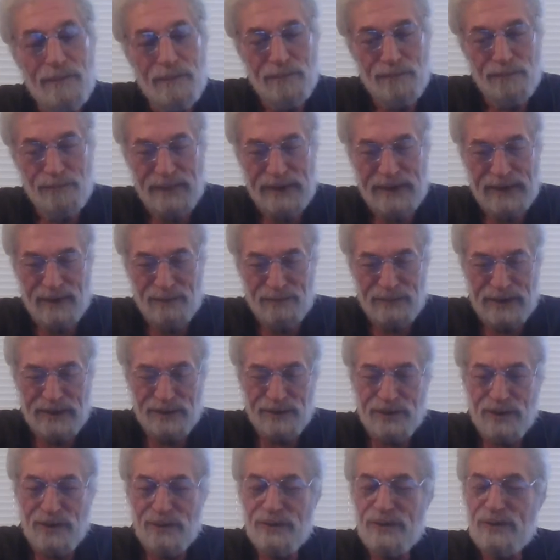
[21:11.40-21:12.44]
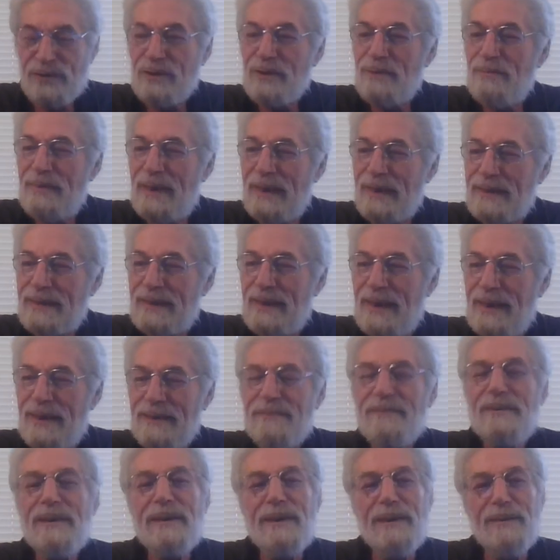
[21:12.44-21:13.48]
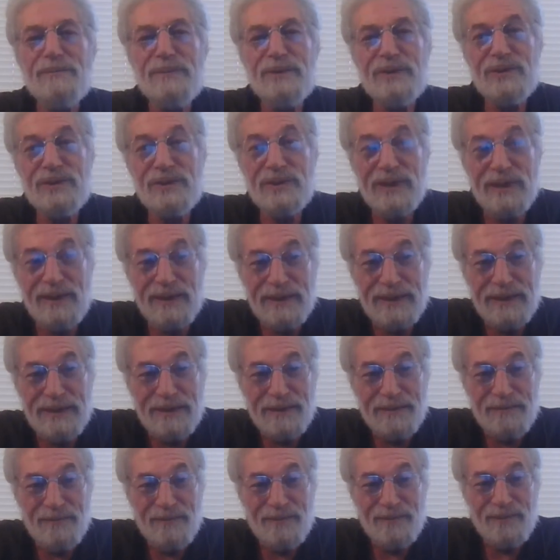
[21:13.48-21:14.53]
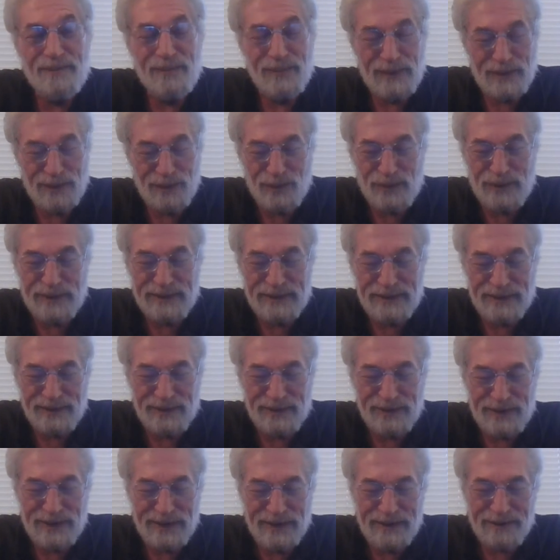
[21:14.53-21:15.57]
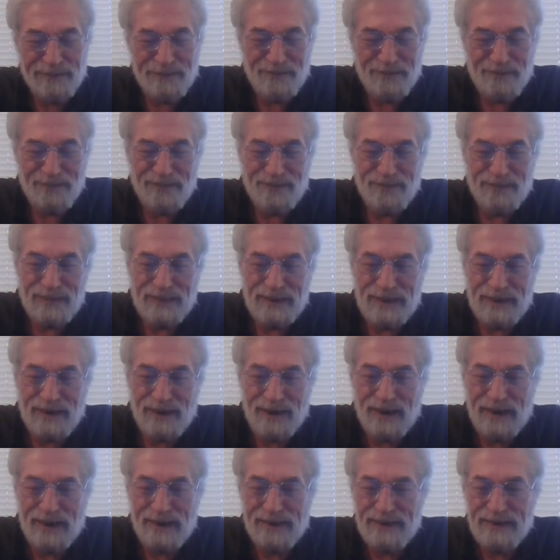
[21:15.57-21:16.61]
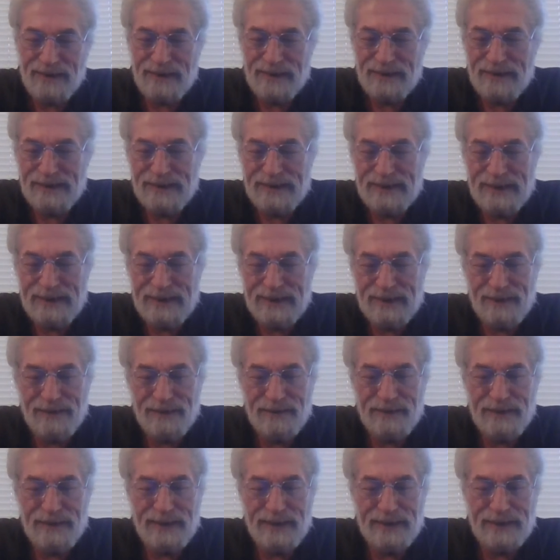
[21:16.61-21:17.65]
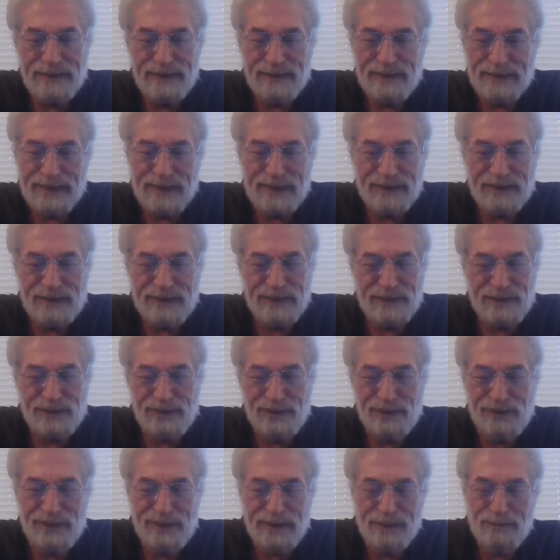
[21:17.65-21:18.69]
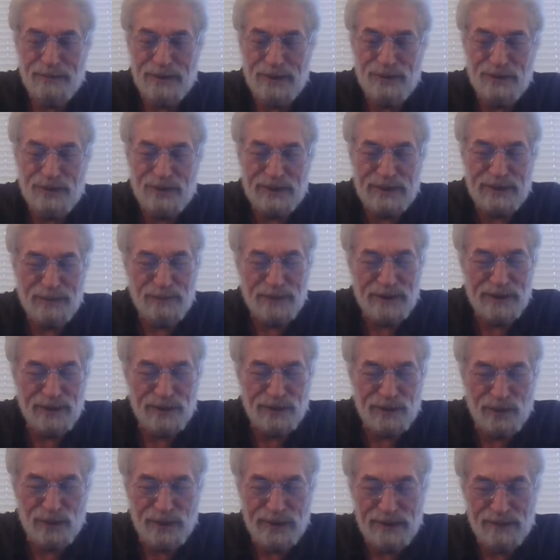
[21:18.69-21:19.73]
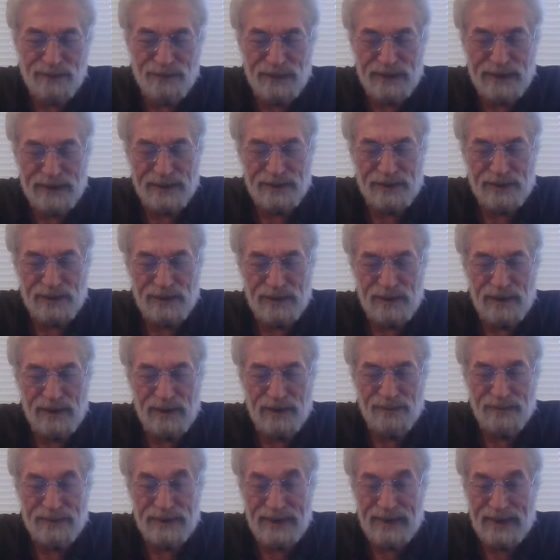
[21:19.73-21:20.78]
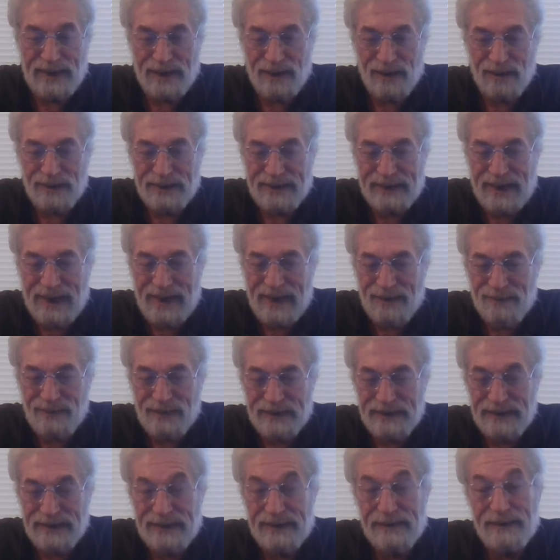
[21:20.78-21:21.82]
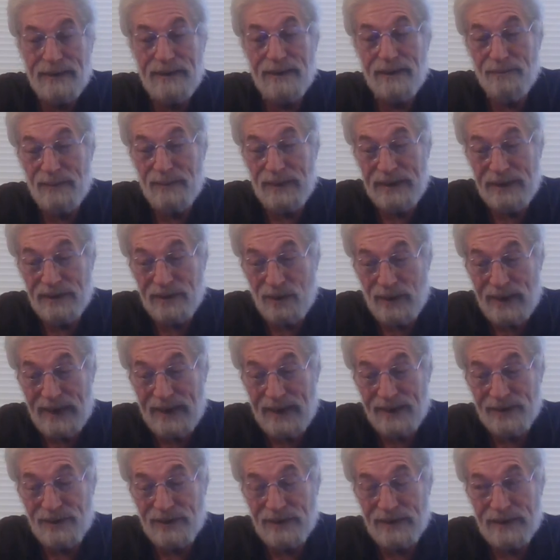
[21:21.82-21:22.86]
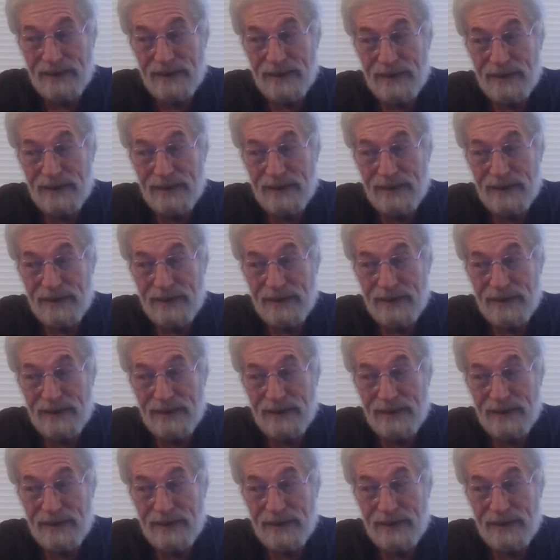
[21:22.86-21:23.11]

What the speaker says: Me, I'm not so sure about that. I'm just telling you what they're saying. All right. Now, and like I say, it's due to the immune stimulatory effects of the L-cavenin amino acid.